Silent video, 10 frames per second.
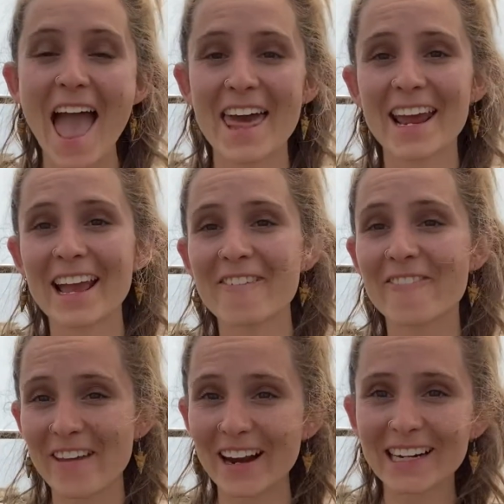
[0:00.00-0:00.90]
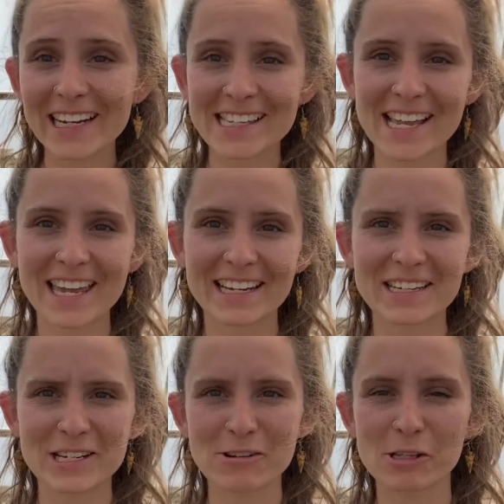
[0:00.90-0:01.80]
and I have very
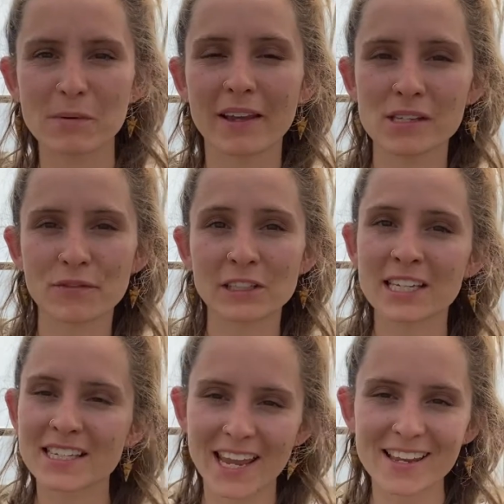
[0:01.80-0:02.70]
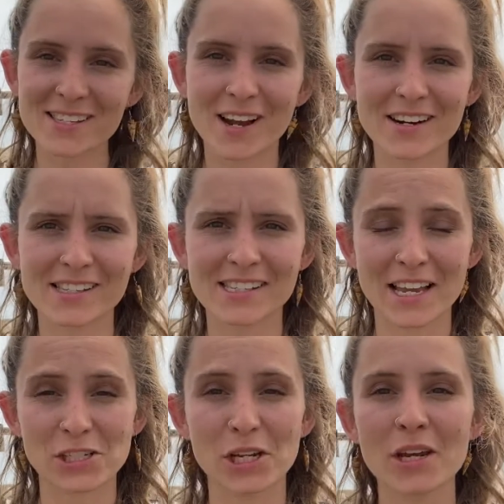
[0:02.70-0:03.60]
exciting news because for today's garden
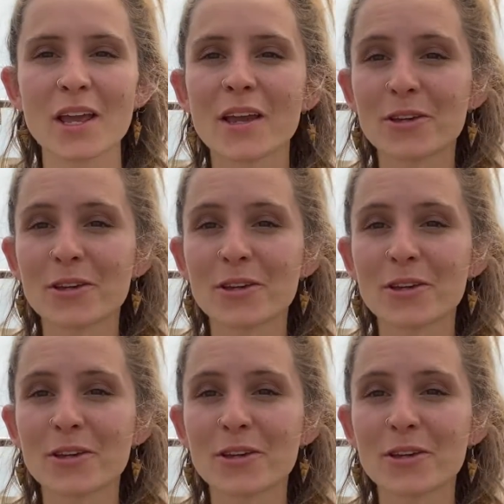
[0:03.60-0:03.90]
session,